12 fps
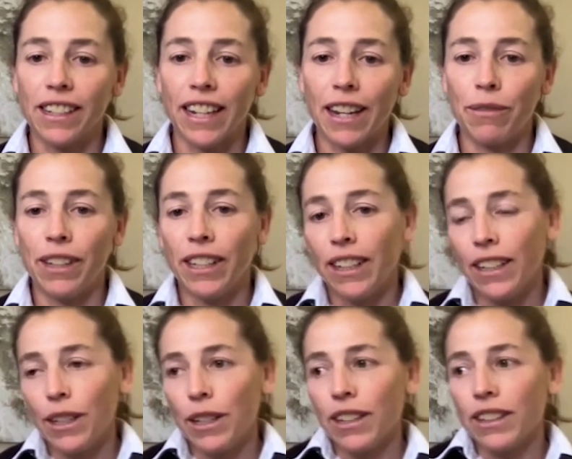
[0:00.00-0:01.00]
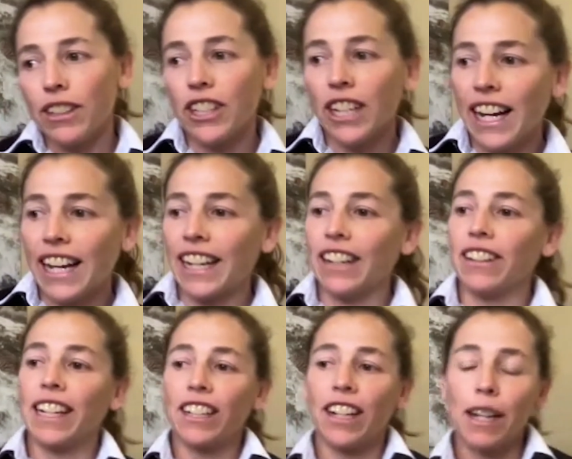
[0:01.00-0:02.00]
I'm shy. I don't
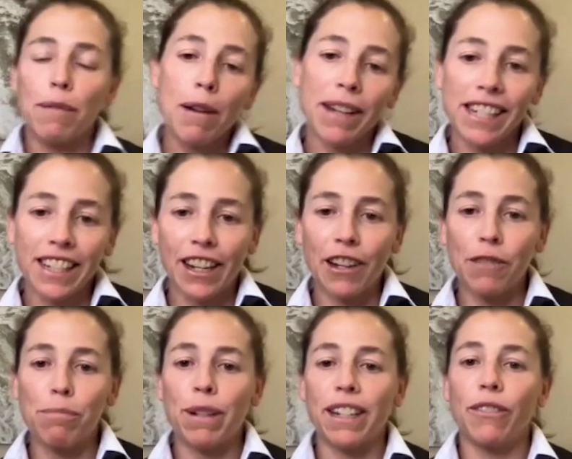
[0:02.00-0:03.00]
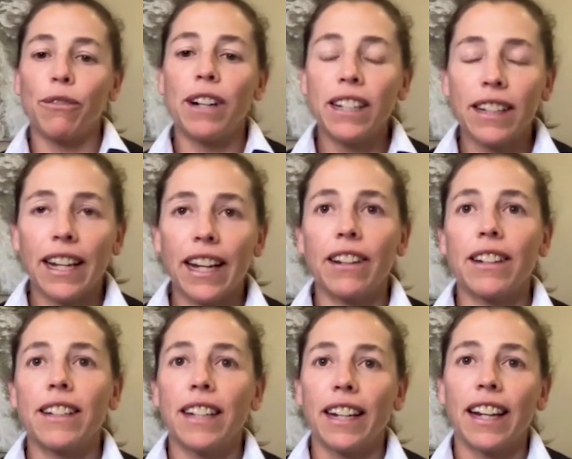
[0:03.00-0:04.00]
like talking about myself. But once
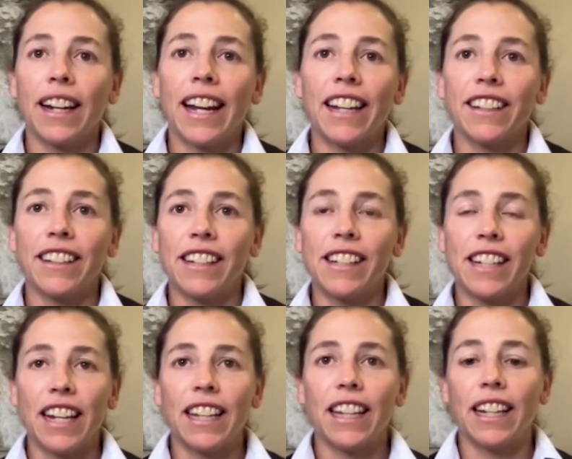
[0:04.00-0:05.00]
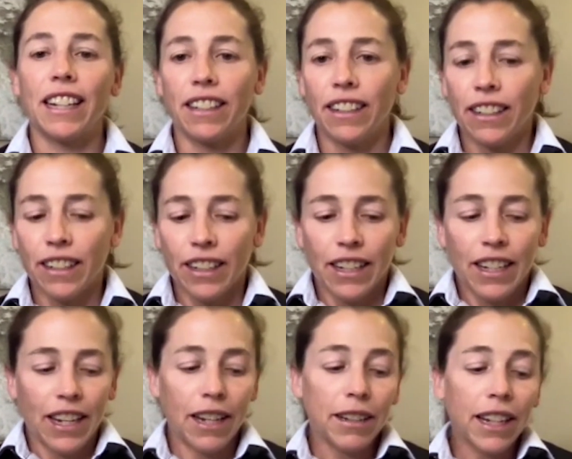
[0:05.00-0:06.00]
I did it, I could see that
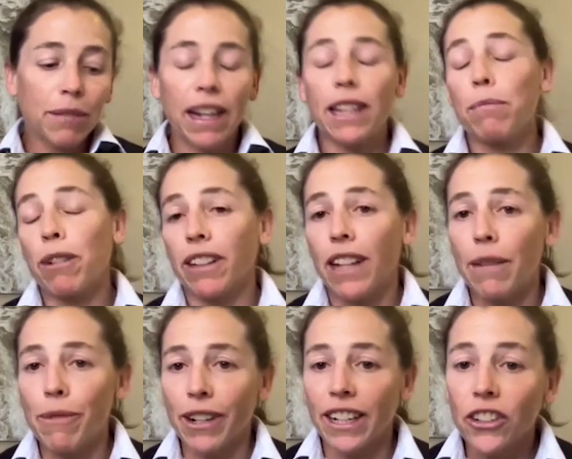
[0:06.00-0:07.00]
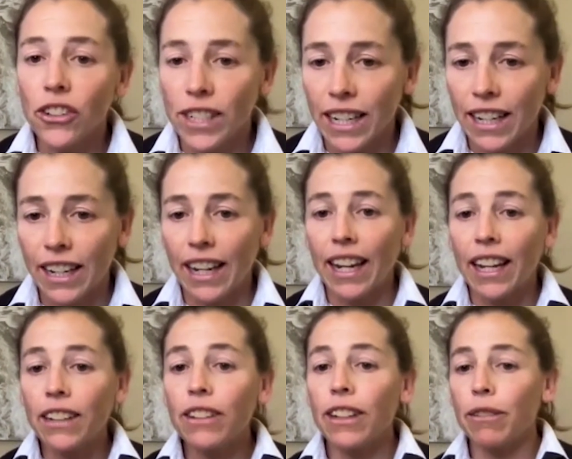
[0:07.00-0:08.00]
it did make the book a lot more interesting,
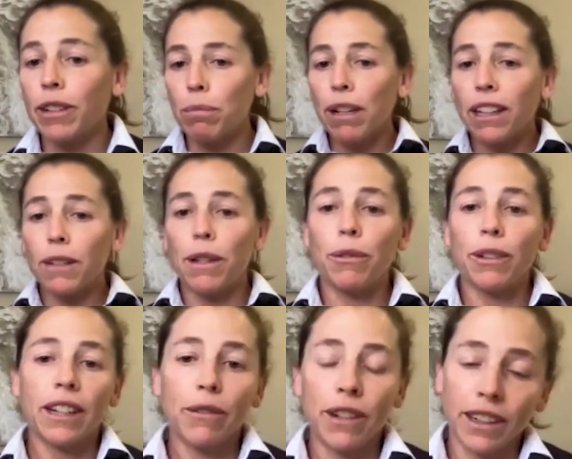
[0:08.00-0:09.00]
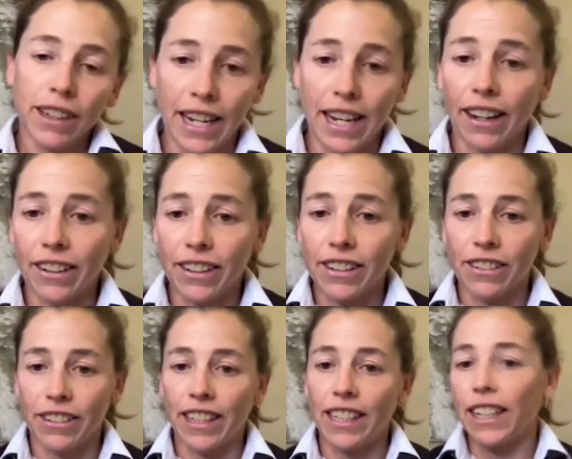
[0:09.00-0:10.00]
and it would appeal to people that weren't kayakers
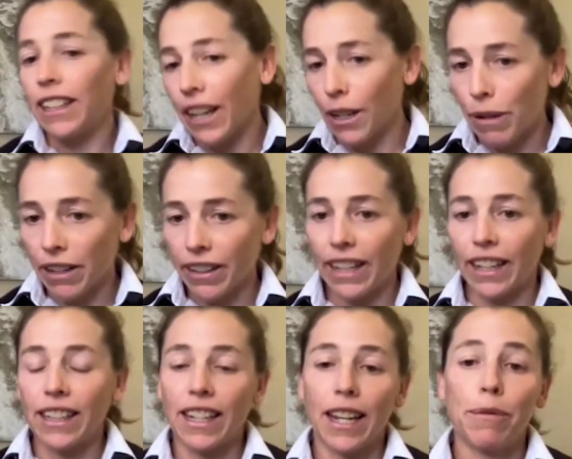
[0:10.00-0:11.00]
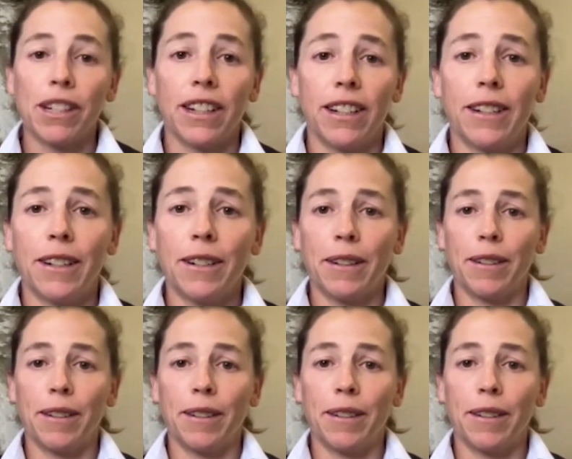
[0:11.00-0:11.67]
or that didn't care about kayaking the Amazon.